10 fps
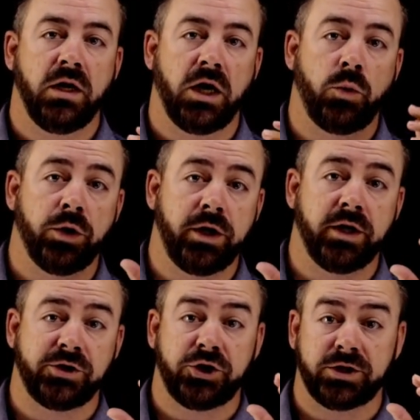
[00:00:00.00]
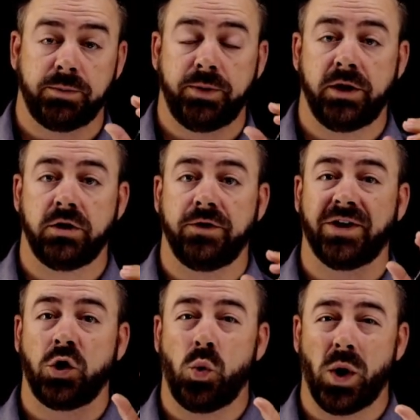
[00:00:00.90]
It really does just depend on the
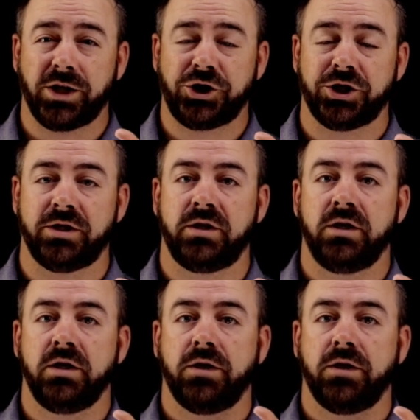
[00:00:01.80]
question